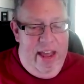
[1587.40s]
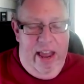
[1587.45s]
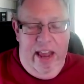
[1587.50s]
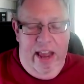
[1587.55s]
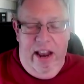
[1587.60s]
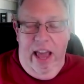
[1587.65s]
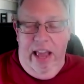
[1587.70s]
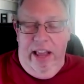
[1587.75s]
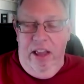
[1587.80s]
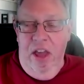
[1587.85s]

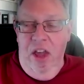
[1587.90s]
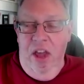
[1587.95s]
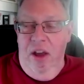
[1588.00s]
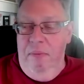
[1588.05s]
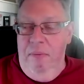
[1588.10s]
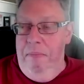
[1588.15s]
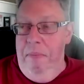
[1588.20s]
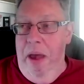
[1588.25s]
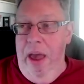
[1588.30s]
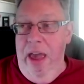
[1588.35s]
and like,
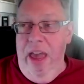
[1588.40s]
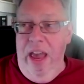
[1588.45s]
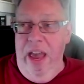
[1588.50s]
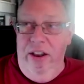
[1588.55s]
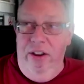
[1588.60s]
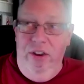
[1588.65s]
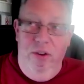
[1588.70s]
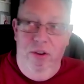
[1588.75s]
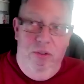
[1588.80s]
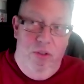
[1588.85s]

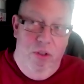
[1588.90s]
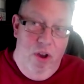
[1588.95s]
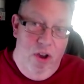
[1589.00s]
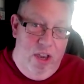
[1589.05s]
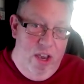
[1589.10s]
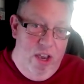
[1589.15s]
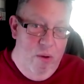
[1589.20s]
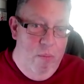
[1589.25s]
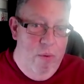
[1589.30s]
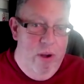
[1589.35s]
man, you
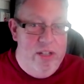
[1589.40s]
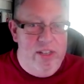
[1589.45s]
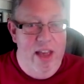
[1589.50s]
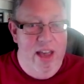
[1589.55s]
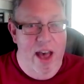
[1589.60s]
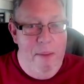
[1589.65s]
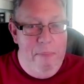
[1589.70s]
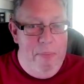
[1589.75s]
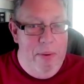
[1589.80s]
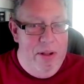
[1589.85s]
look at
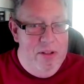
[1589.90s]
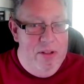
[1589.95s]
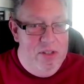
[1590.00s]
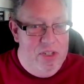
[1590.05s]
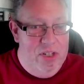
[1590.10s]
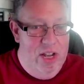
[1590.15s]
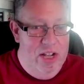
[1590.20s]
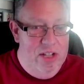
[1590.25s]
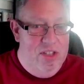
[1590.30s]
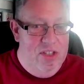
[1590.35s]
what's
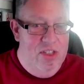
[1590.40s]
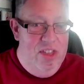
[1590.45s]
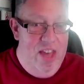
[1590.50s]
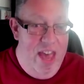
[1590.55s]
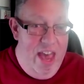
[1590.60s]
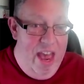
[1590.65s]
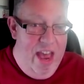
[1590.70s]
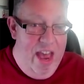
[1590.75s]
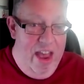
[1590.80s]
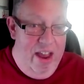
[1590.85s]
happened since
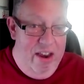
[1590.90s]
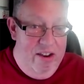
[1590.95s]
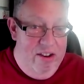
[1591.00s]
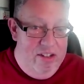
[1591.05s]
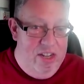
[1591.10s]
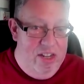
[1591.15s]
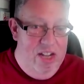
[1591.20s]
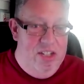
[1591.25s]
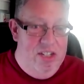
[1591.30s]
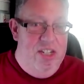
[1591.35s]
then,
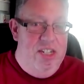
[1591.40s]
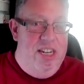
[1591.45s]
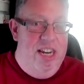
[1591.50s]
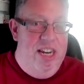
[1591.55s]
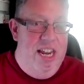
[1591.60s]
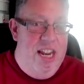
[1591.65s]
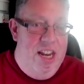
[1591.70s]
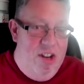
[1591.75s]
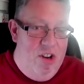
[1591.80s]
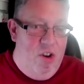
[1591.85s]
since
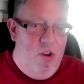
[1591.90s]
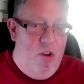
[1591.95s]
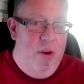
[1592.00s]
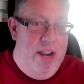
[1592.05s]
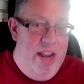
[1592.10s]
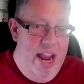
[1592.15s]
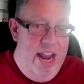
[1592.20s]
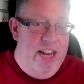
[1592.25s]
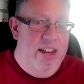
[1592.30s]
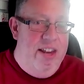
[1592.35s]
Dean
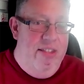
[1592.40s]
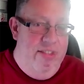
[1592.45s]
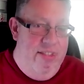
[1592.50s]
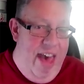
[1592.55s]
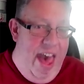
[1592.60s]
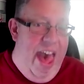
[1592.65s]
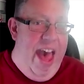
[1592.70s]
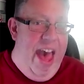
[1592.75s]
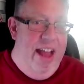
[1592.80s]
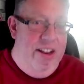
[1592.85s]

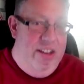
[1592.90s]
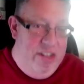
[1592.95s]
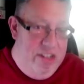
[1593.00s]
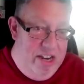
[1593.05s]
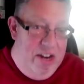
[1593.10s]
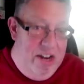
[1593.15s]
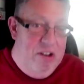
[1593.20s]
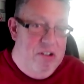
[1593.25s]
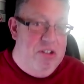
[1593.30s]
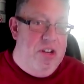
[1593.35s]
created that
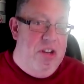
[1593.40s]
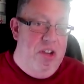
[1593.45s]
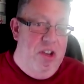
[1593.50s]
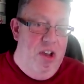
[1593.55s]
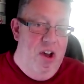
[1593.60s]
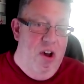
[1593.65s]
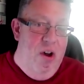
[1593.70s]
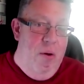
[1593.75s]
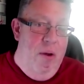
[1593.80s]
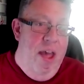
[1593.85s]
years
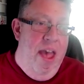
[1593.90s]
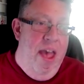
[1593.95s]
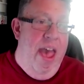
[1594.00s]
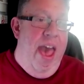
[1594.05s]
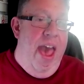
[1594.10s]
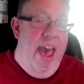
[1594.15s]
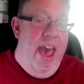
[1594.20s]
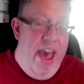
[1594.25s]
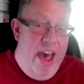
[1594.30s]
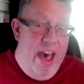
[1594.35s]
ago,
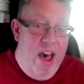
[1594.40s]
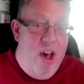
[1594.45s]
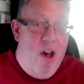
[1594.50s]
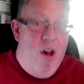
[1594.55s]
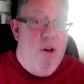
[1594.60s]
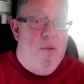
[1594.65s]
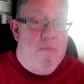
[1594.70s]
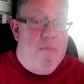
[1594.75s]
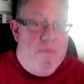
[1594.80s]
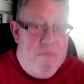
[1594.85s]

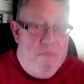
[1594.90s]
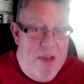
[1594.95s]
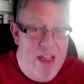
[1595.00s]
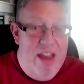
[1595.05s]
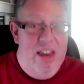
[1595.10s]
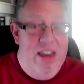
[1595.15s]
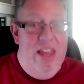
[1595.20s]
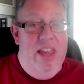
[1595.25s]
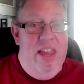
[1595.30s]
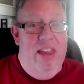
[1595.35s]
how
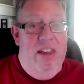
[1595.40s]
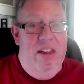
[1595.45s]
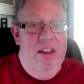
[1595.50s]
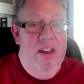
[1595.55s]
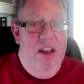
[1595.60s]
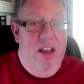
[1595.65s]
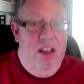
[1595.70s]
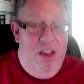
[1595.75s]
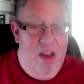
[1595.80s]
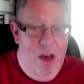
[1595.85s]
many
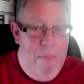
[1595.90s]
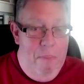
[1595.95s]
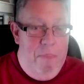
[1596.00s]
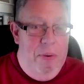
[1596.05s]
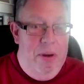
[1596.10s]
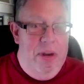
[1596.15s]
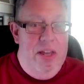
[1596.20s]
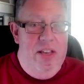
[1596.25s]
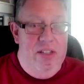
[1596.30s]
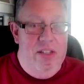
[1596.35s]

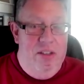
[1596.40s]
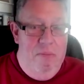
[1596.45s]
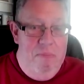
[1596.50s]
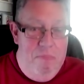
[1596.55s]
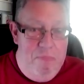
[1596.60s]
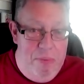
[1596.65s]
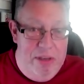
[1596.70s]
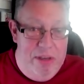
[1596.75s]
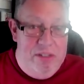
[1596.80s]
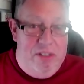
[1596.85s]
companies
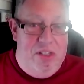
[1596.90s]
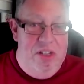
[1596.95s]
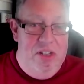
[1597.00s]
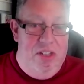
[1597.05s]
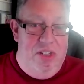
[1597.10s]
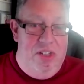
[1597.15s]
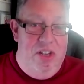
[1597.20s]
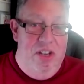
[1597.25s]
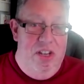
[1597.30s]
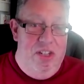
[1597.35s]
and
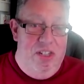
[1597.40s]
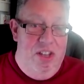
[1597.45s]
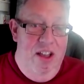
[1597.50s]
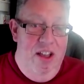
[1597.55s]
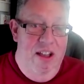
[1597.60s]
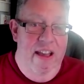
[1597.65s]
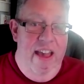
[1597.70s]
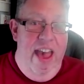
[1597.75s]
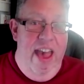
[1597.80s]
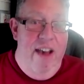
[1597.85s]

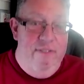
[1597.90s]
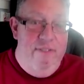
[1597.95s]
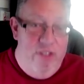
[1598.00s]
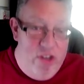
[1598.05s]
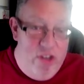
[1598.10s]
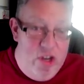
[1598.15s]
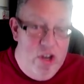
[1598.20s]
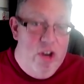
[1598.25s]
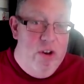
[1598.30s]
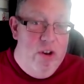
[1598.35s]
businesses
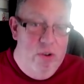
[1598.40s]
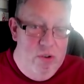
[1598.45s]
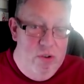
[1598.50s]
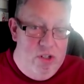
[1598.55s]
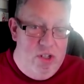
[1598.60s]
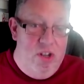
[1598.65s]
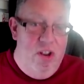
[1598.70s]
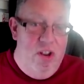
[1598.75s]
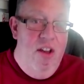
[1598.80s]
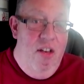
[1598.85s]
have
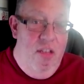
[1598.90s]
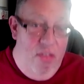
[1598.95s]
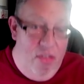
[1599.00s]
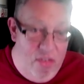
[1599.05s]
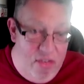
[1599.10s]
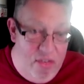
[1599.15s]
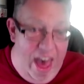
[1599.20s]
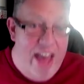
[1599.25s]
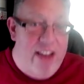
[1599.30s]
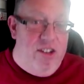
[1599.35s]
used
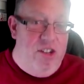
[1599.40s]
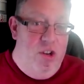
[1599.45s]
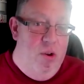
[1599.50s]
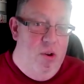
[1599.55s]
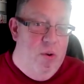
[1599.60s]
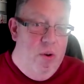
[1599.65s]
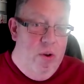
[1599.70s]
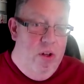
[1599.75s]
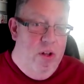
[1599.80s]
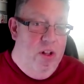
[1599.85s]
that
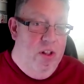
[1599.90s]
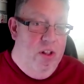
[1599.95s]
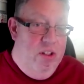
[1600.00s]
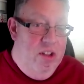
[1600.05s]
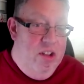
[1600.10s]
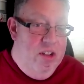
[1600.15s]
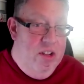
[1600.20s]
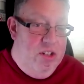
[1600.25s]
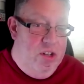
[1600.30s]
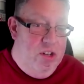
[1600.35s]

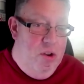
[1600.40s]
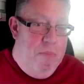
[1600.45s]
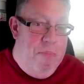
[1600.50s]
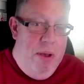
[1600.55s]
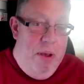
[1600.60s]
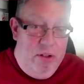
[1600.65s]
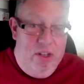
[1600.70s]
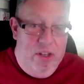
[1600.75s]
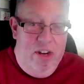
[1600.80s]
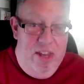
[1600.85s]
tool
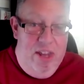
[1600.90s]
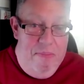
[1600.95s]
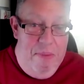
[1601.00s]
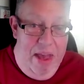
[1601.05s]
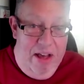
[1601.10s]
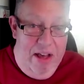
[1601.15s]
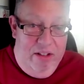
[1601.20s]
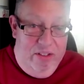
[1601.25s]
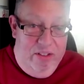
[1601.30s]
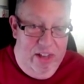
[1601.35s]
to build an
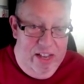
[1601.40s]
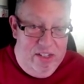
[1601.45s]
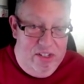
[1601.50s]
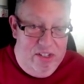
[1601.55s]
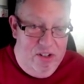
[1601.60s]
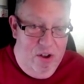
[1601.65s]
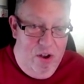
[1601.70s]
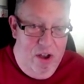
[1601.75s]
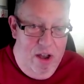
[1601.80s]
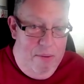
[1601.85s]
email
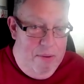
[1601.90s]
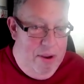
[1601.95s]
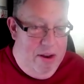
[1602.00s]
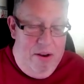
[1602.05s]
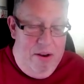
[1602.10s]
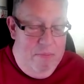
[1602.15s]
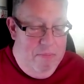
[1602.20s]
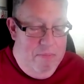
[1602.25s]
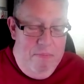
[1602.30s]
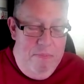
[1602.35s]
list? I
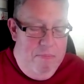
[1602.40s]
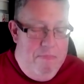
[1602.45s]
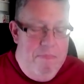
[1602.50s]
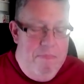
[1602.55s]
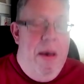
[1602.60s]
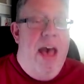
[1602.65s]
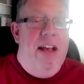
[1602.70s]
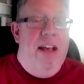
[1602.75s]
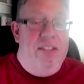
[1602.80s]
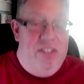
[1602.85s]
mean,
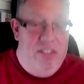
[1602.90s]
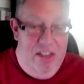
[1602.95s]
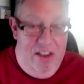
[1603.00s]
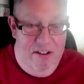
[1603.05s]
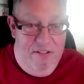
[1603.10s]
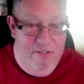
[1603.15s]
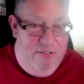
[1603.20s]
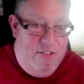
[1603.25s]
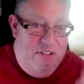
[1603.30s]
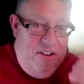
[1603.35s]

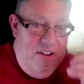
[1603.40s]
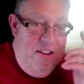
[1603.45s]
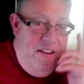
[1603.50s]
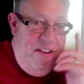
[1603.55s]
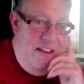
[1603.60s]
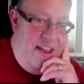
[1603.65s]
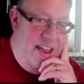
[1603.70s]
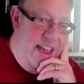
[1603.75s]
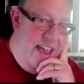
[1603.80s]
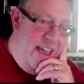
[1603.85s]
massive.
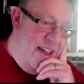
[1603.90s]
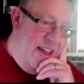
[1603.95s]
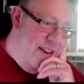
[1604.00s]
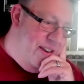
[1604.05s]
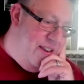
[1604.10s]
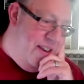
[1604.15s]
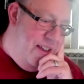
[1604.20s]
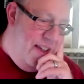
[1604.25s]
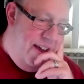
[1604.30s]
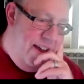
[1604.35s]

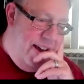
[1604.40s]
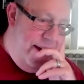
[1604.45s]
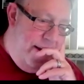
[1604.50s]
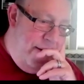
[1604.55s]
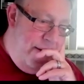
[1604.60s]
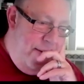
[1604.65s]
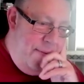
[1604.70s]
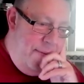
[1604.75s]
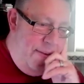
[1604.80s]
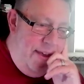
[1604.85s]
And
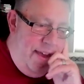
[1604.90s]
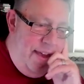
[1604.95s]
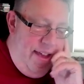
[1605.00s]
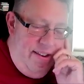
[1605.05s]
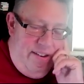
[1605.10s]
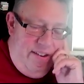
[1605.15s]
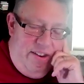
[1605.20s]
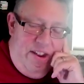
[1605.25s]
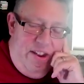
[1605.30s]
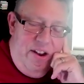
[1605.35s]

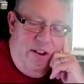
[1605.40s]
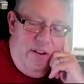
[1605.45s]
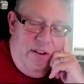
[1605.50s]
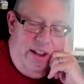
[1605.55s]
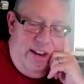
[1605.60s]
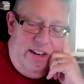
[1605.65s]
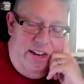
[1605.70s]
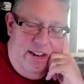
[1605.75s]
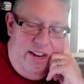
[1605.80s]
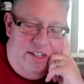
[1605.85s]

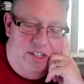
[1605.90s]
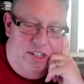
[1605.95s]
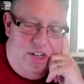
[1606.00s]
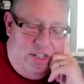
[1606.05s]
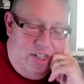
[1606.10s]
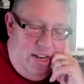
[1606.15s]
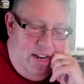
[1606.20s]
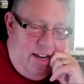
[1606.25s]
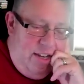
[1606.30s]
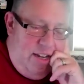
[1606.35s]
it's
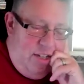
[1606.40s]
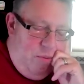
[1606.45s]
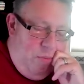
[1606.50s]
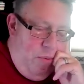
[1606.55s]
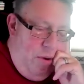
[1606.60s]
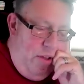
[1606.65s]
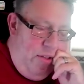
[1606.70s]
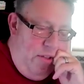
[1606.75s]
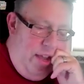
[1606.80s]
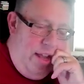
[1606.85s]
just, and
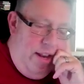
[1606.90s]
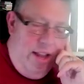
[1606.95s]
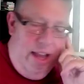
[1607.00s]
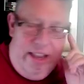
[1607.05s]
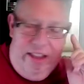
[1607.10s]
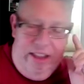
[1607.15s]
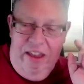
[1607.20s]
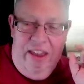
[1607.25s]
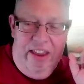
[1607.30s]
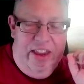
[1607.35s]
it's really,
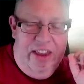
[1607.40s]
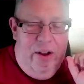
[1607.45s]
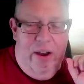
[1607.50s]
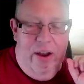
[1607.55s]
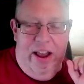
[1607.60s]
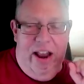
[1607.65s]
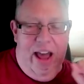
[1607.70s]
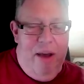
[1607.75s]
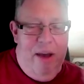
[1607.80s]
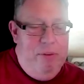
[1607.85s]
and like,
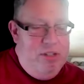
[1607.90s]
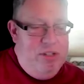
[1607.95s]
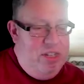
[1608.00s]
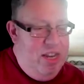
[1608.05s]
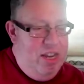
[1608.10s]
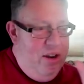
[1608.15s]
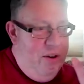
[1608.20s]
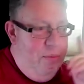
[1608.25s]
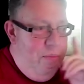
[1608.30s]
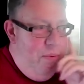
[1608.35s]
and I
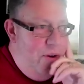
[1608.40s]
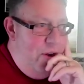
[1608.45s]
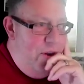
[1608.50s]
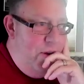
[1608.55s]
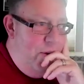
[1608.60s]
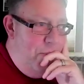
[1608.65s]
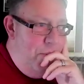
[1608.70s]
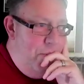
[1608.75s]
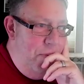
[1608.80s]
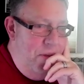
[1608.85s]
was in a
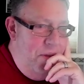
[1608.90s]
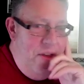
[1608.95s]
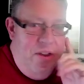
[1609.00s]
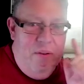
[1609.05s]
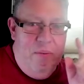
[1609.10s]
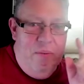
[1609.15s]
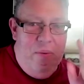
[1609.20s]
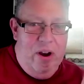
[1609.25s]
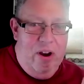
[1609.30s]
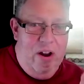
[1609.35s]
room
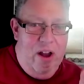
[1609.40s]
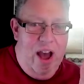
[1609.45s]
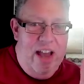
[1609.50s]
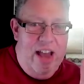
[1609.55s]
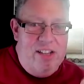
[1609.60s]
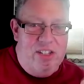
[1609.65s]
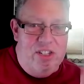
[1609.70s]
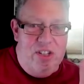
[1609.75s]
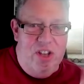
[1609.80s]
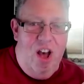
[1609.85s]
where
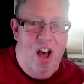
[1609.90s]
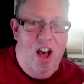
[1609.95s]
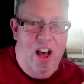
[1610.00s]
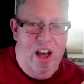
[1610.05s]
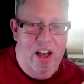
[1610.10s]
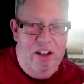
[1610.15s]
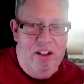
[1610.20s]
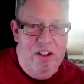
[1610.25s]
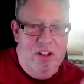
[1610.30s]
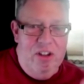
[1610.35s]
I
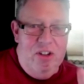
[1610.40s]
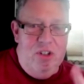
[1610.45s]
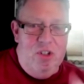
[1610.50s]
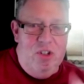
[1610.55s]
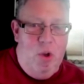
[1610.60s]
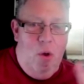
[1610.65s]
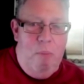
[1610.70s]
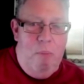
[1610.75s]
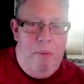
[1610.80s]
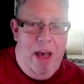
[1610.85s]
saw
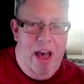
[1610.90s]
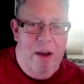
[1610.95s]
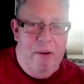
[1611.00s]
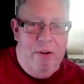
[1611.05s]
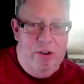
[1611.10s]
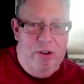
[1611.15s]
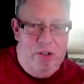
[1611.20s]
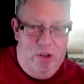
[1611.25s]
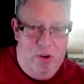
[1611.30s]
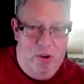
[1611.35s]
Joel
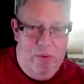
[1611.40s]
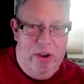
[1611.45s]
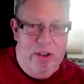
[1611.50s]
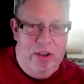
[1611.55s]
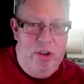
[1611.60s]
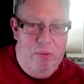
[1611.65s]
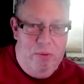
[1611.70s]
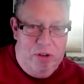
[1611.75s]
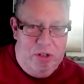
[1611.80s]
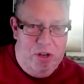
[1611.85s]
Bauer do
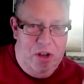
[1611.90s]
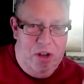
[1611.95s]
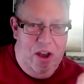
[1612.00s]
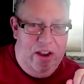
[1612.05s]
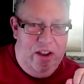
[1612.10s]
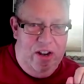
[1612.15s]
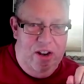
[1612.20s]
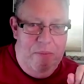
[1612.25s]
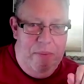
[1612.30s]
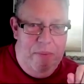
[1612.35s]
what you were
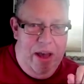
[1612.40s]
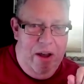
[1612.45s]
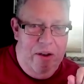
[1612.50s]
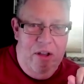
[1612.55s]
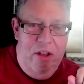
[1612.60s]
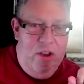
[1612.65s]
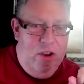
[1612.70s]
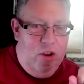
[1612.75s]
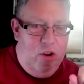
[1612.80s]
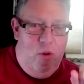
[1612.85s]
talking
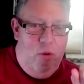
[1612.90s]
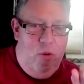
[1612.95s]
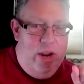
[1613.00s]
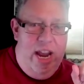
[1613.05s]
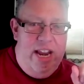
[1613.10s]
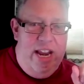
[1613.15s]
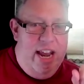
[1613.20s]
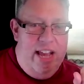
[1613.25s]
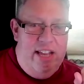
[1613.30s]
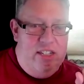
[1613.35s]
about,
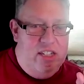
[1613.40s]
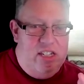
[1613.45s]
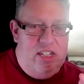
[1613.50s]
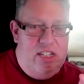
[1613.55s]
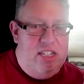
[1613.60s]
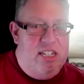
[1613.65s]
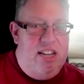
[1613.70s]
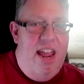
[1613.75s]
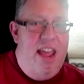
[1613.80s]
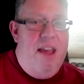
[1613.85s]
create a
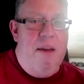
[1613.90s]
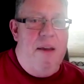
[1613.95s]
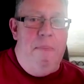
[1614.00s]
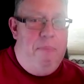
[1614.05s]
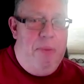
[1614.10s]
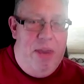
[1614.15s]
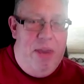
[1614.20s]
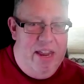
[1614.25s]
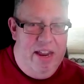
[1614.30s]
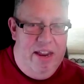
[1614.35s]

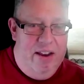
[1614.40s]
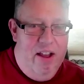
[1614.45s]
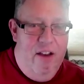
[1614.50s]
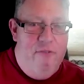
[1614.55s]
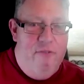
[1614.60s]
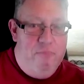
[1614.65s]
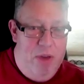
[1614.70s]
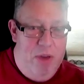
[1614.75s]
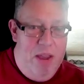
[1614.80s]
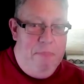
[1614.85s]

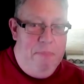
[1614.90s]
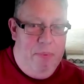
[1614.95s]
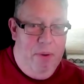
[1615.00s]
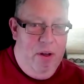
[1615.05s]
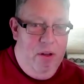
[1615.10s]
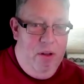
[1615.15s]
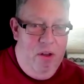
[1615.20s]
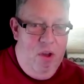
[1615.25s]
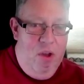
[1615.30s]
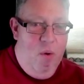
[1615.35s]
stampede of
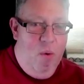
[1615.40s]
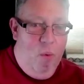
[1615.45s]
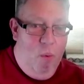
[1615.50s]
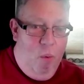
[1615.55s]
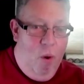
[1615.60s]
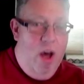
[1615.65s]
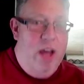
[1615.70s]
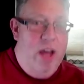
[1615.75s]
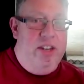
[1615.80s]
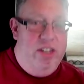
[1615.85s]
people
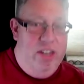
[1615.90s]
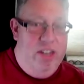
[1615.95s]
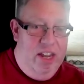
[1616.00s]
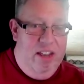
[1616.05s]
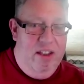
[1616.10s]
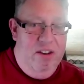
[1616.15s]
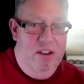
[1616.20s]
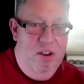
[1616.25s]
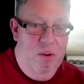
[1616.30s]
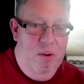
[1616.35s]

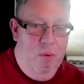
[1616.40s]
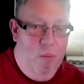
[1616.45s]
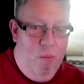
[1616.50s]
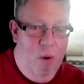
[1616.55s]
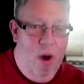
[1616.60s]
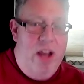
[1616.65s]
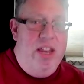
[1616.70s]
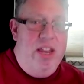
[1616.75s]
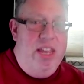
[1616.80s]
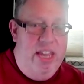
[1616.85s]
wanting
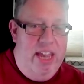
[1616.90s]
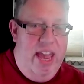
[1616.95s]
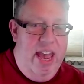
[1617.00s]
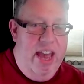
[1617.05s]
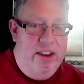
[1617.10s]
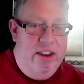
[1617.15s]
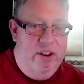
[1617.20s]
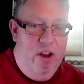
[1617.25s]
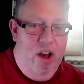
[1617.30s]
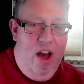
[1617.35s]
what he
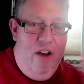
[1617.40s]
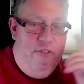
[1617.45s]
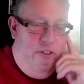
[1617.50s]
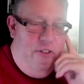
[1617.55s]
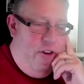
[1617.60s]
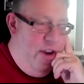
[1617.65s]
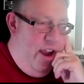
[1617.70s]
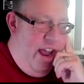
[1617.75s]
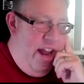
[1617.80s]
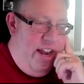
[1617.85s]
had to
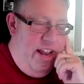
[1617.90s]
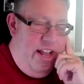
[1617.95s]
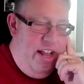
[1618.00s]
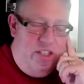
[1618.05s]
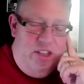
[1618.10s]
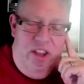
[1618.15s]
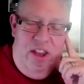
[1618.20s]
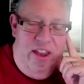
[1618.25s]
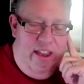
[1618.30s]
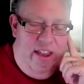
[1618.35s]
offer. And
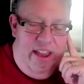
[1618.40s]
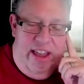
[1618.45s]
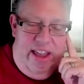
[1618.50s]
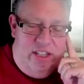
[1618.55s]
it's